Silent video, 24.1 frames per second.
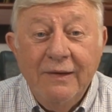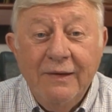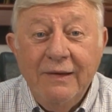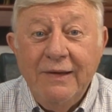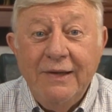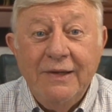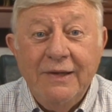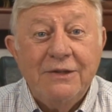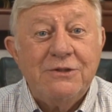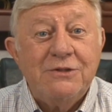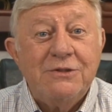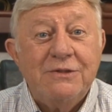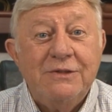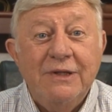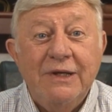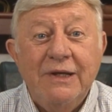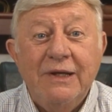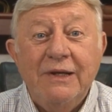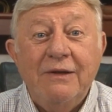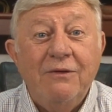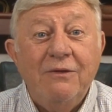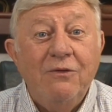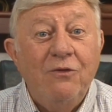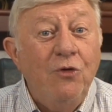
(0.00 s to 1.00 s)
Is
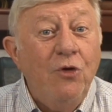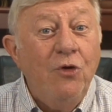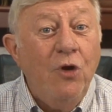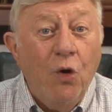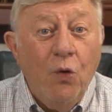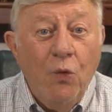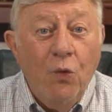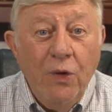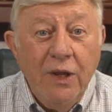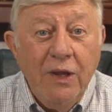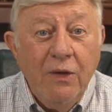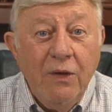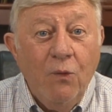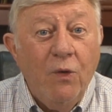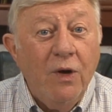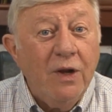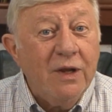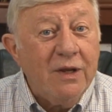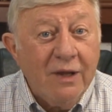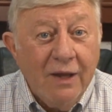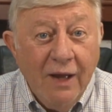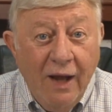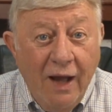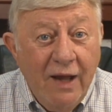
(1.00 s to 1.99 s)
that knowing
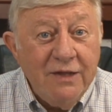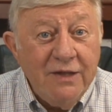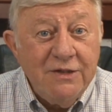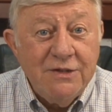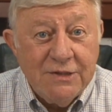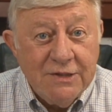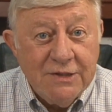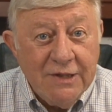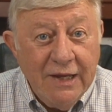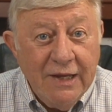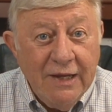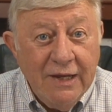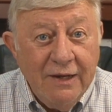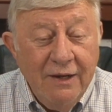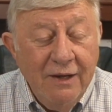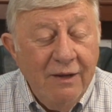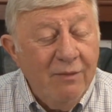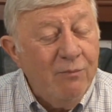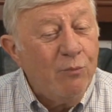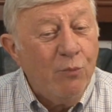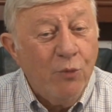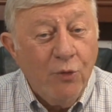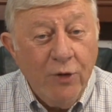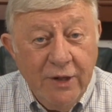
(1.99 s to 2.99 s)
what God said
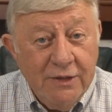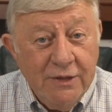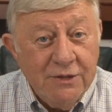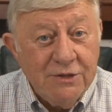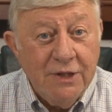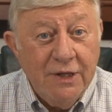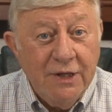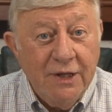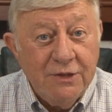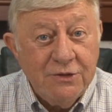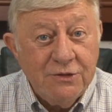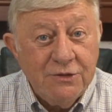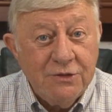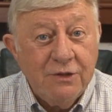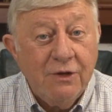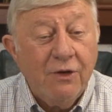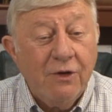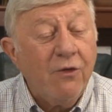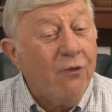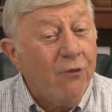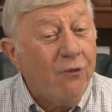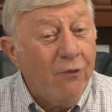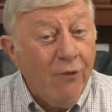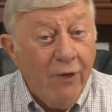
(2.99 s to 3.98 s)
brings us
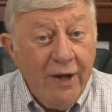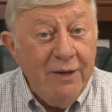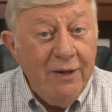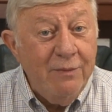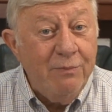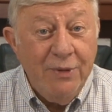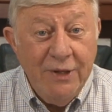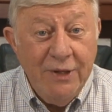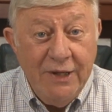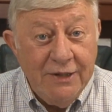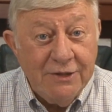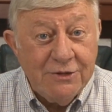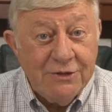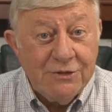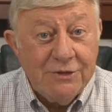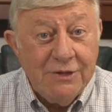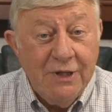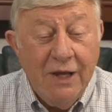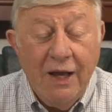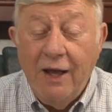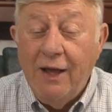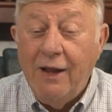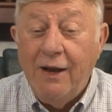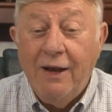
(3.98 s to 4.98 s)
great peace,
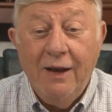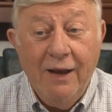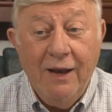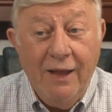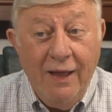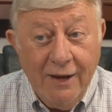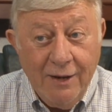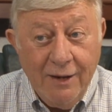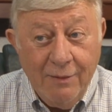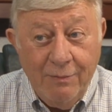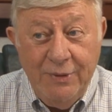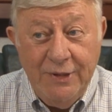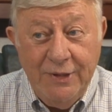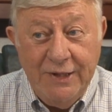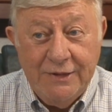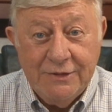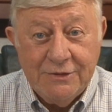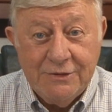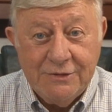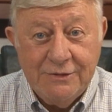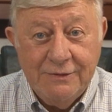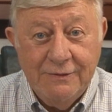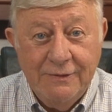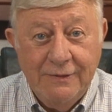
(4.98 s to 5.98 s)
a lot of
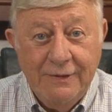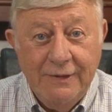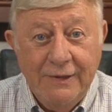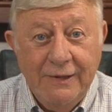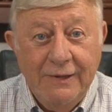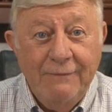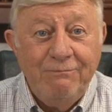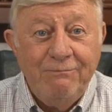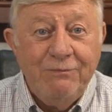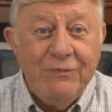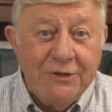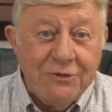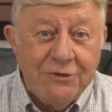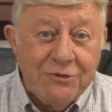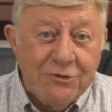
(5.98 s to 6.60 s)
peace. And